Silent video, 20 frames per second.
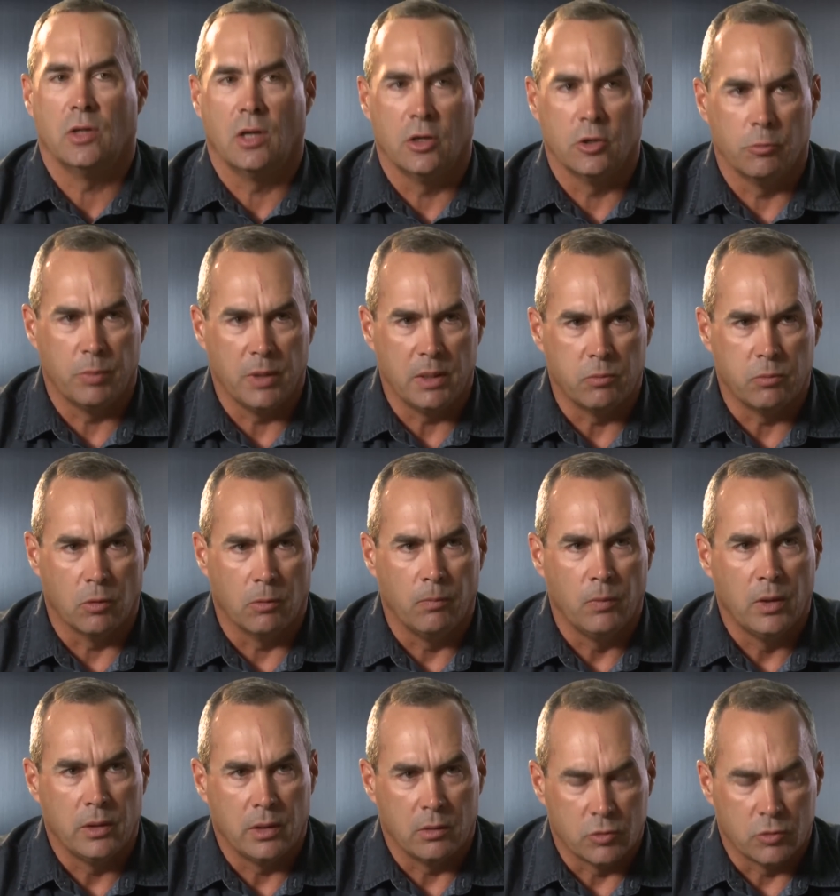100 people
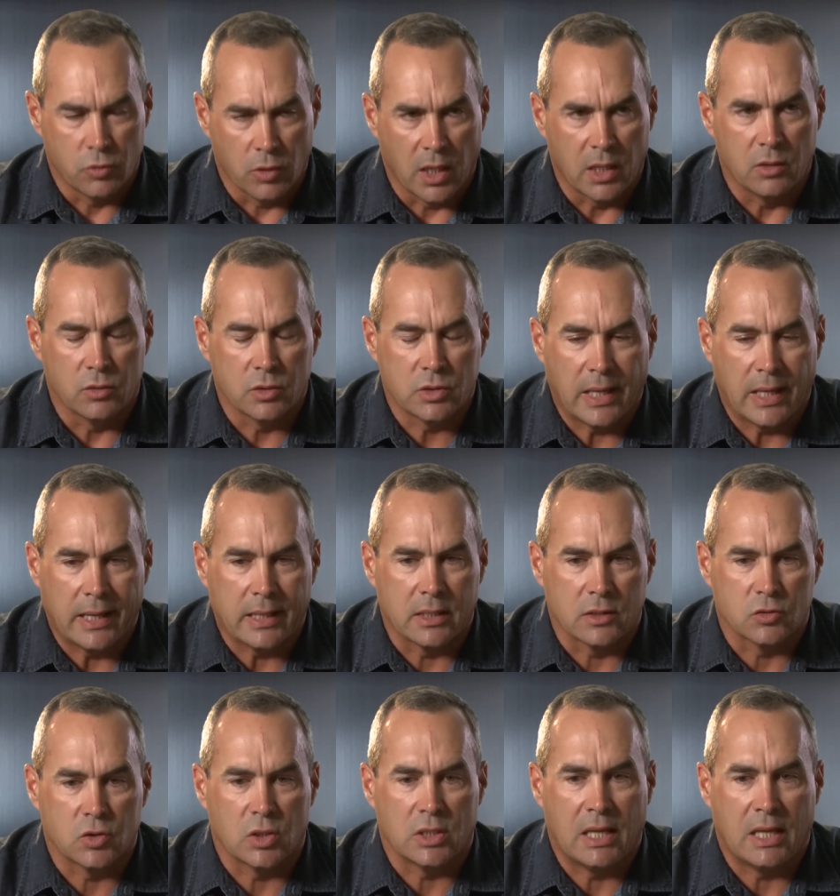that were trying to
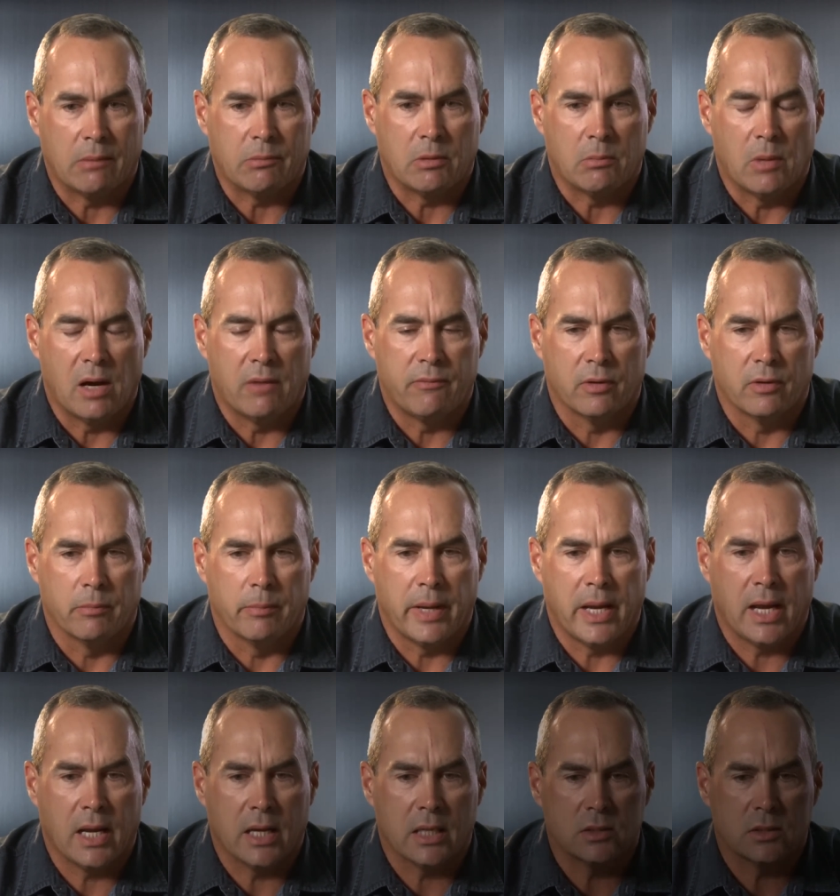attack us. They kept them off our
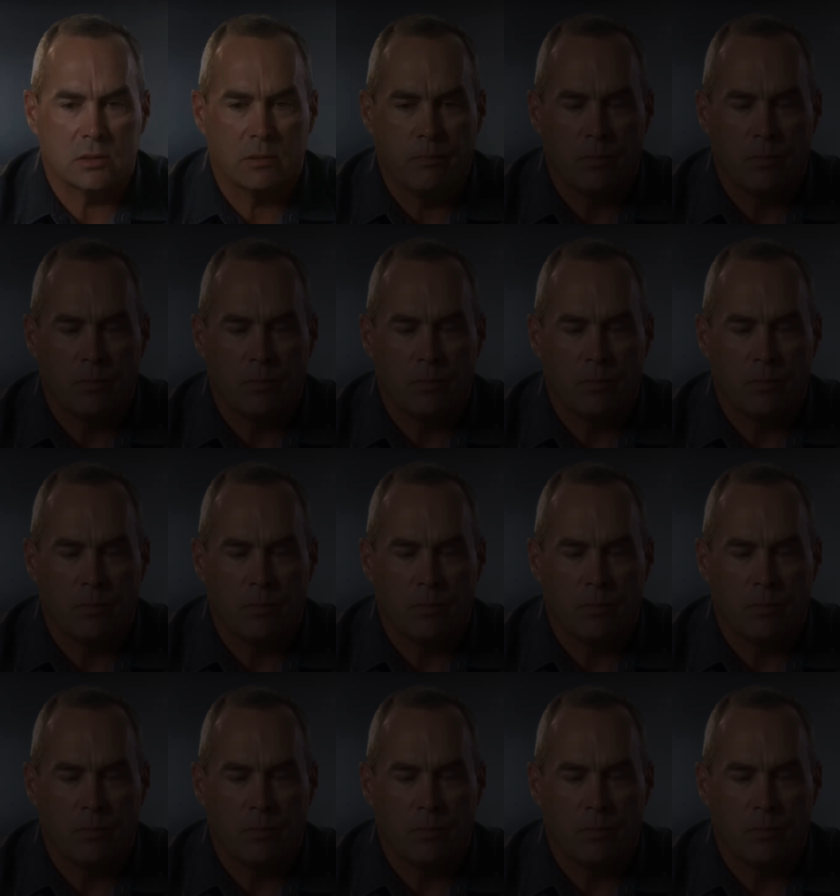backs.